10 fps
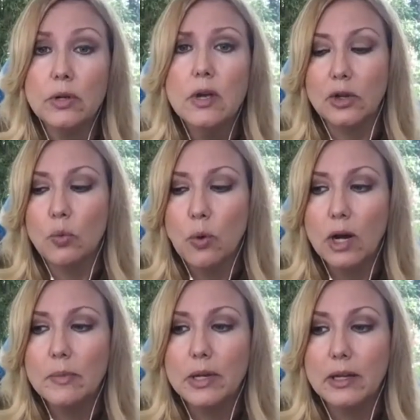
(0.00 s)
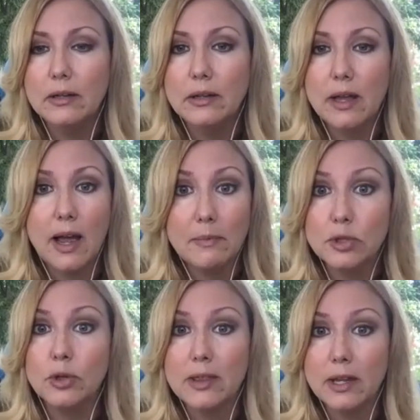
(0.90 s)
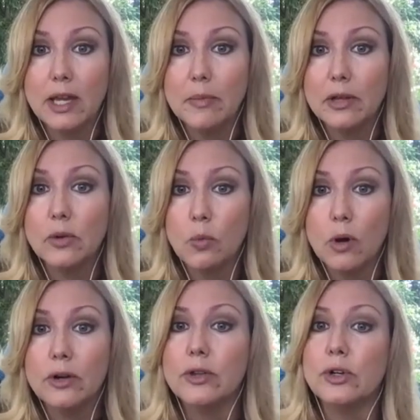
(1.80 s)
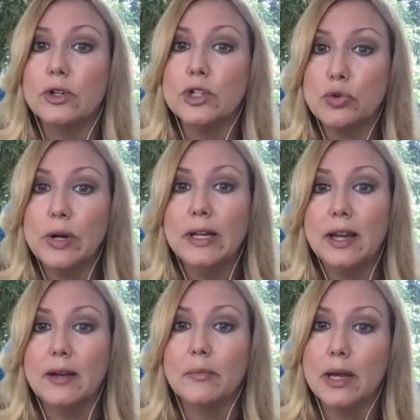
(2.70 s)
You know, you want to be absolutely thinking about the water that you're drinking.